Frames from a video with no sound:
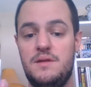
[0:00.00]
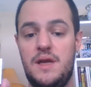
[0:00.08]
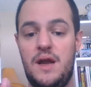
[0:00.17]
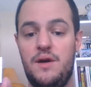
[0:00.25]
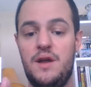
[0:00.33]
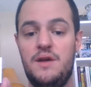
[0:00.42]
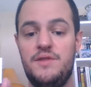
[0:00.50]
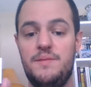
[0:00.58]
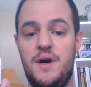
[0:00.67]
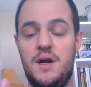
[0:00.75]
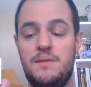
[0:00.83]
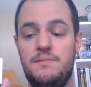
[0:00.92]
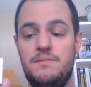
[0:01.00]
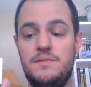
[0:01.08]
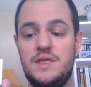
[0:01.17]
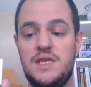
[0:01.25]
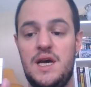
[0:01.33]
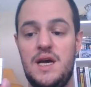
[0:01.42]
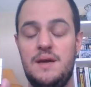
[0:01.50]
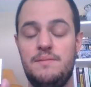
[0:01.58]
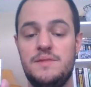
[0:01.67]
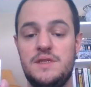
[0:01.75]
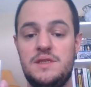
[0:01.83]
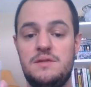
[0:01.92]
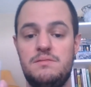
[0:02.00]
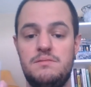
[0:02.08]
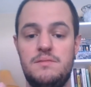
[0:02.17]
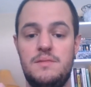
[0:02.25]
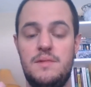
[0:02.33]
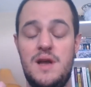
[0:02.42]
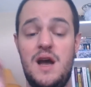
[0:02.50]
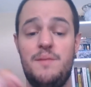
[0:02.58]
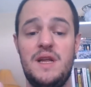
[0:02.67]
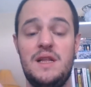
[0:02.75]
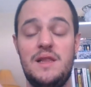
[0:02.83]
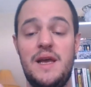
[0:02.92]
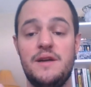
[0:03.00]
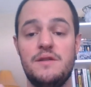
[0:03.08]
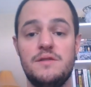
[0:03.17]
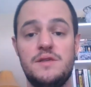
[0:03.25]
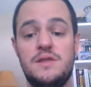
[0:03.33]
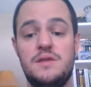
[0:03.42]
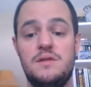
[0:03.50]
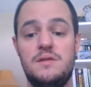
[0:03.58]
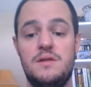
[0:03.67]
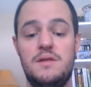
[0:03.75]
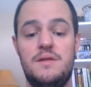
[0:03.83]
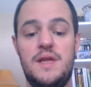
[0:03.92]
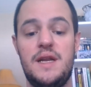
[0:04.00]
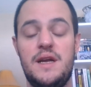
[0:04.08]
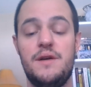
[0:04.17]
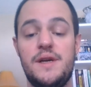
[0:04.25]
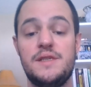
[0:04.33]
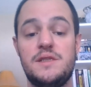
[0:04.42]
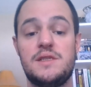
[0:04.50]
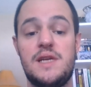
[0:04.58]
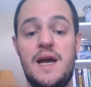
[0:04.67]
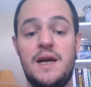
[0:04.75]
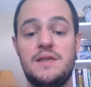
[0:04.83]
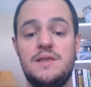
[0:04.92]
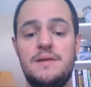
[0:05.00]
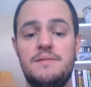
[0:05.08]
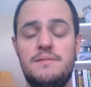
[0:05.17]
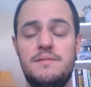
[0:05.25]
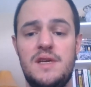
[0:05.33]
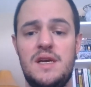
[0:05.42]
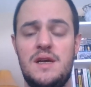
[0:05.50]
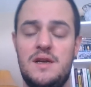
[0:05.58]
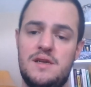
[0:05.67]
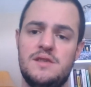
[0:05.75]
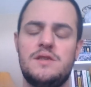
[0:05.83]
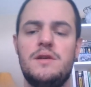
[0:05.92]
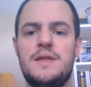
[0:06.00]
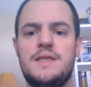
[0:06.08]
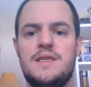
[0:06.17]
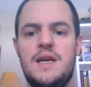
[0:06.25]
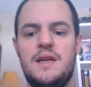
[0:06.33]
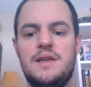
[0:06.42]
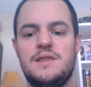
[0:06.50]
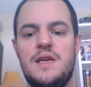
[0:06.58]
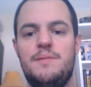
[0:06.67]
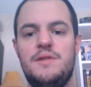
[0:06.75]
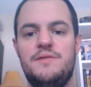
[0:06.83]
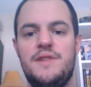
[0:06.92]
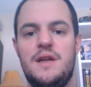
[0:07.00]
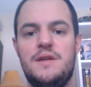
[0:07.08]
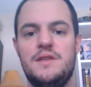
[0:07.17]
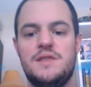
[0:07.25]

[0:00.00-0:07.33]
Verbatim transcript: Area of the bottom times how many layers that area is stacked. So let's take an example of that on the